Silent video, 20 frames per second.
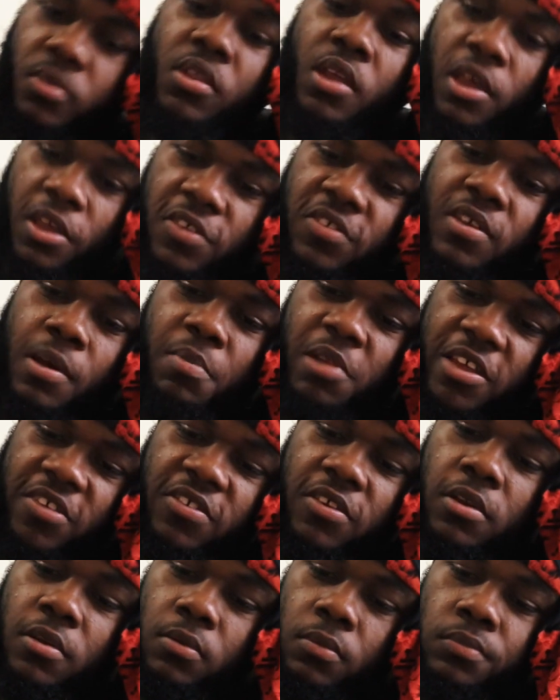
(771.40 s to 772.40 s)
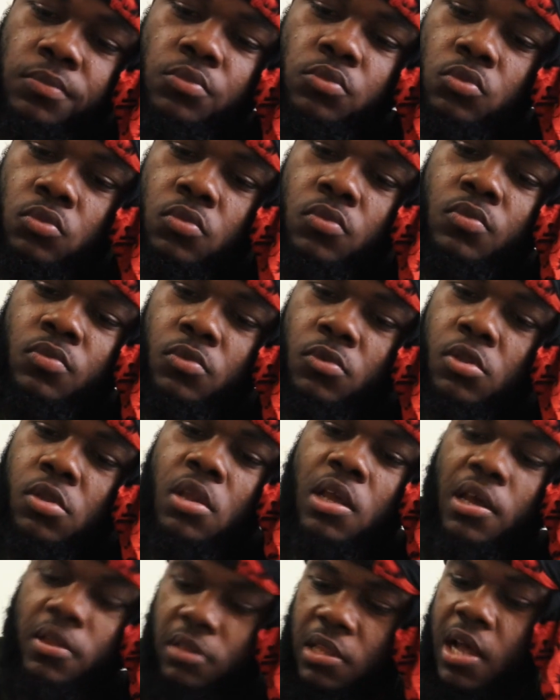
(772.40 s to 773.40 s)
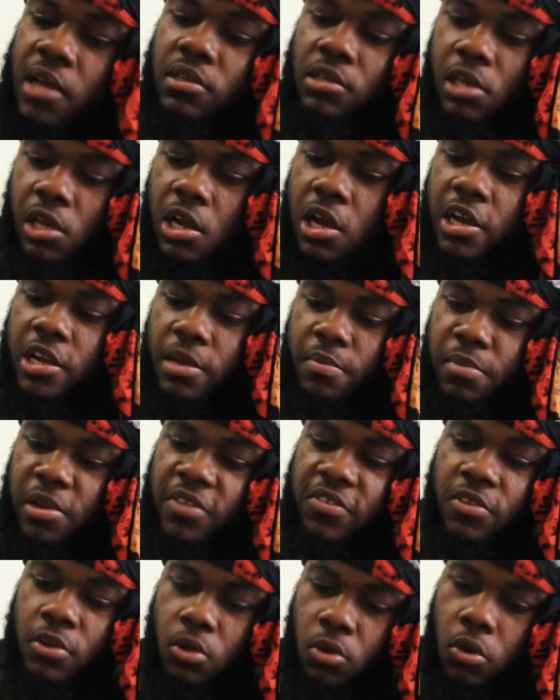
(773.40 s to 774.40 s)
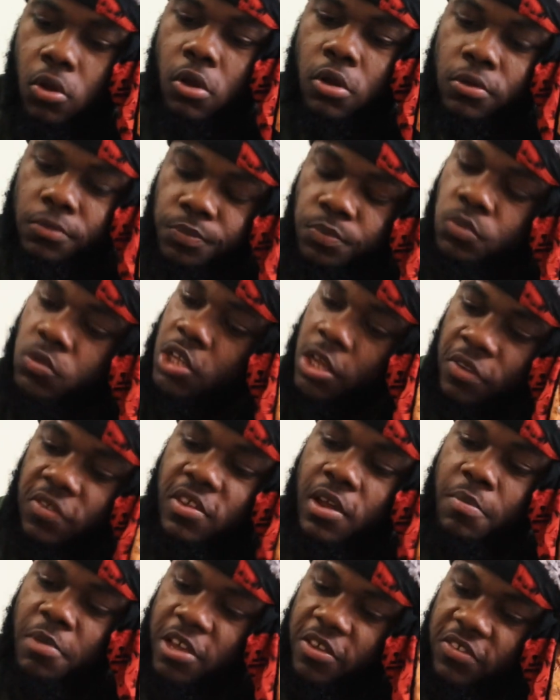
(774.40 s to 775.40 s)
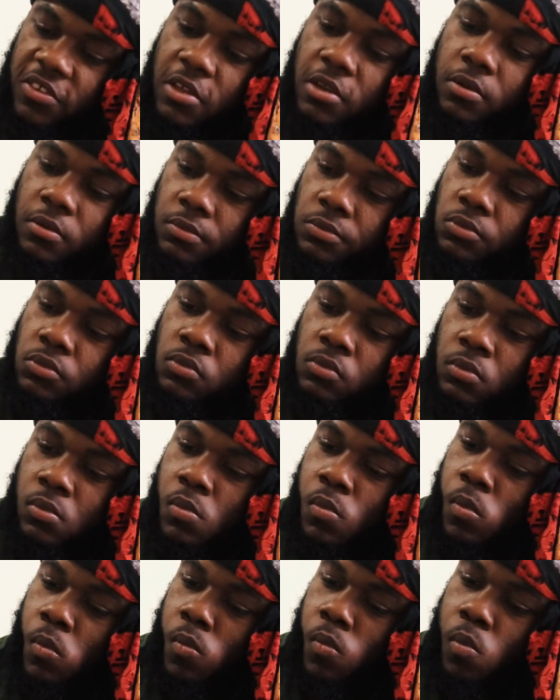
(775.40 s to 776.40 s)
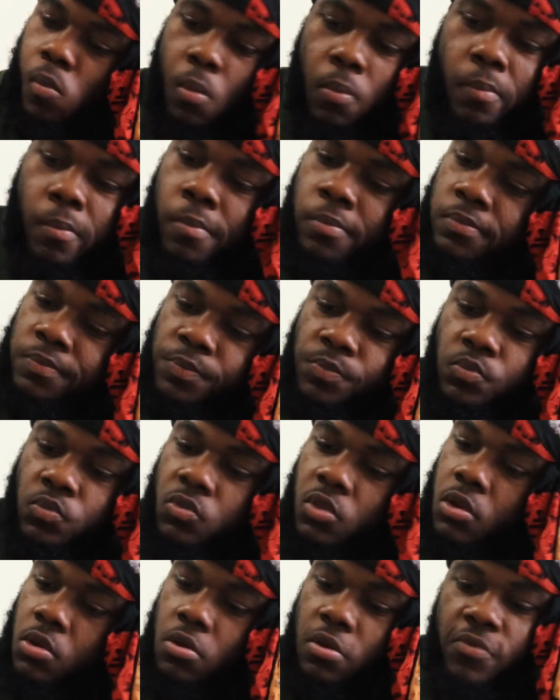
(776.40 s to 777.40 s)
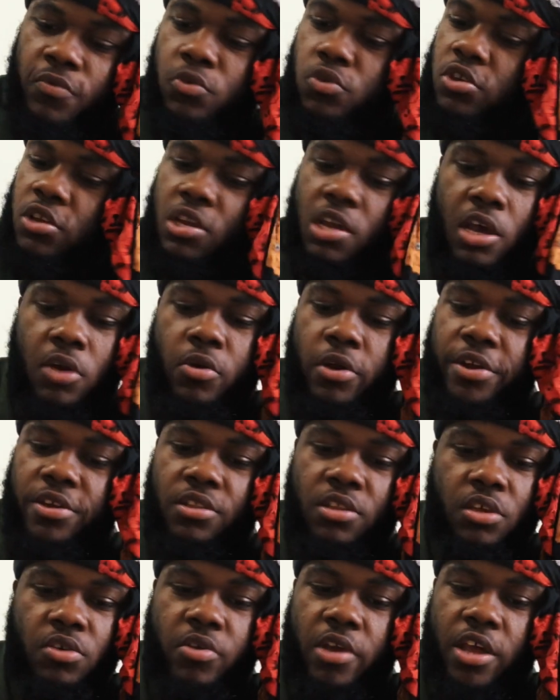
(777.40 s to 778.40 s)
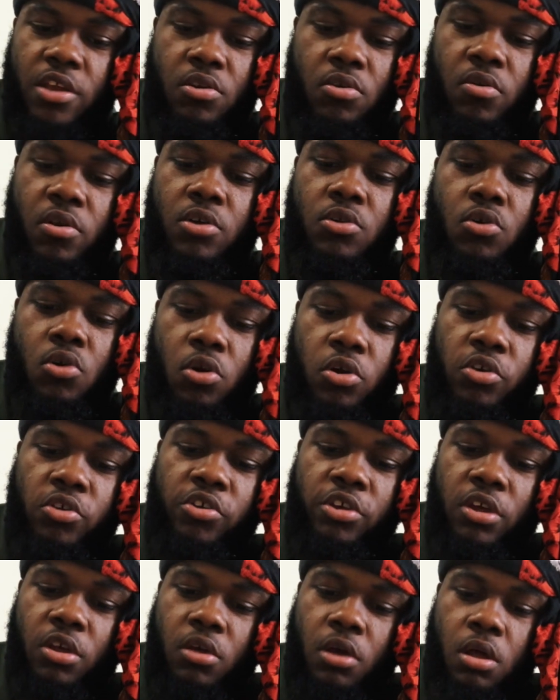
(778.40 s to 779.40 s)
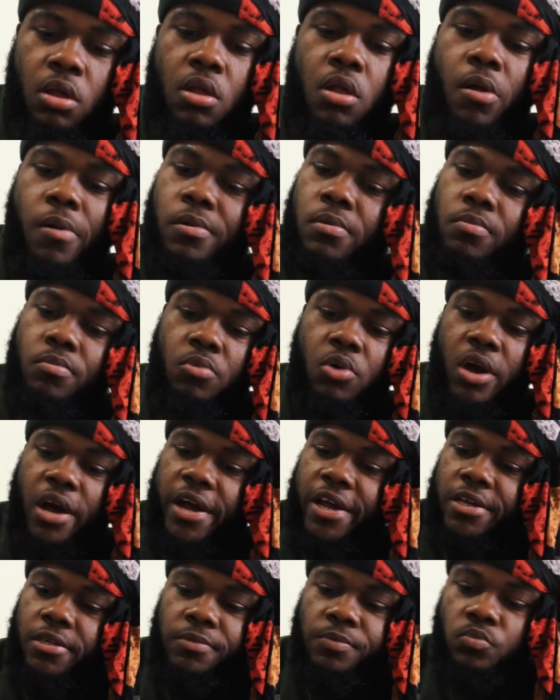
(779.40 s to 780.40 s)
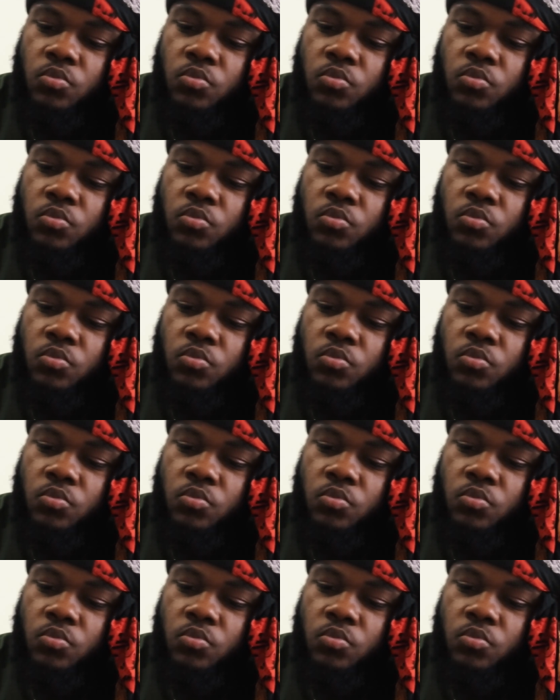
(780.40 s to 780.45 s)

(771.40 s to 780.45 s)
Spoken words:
It's a blessing. Thank the Lord and bless the cook. It's a blessing. If you're in a quarantine right now and hungry, boy.